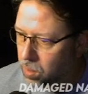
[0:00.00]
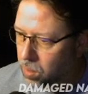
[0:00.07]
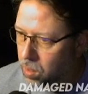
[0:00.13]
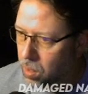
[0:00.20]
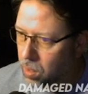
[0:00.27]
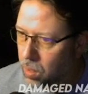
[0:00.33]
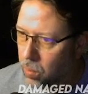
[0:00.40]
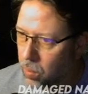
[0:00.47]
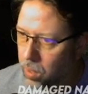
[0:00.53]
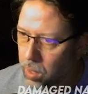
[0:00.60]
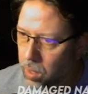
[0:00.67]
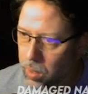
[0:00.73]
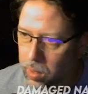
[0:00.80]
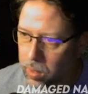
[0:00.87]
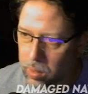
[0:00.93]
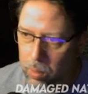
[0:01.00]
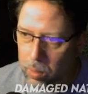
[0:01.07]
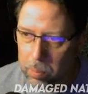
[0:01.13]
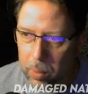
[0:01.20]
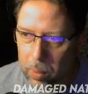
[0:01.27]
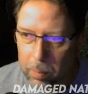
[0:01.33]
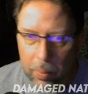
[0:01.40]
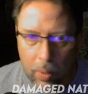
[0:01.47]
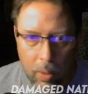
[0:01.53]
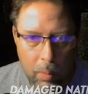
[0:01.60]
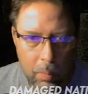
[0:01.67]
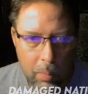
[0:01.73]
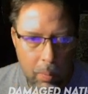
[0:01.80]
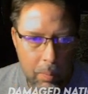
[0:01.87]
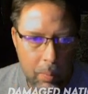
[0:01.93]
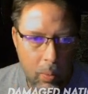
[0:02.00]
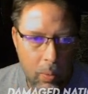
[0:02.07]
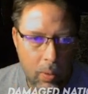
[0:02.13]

We are going to bump up both of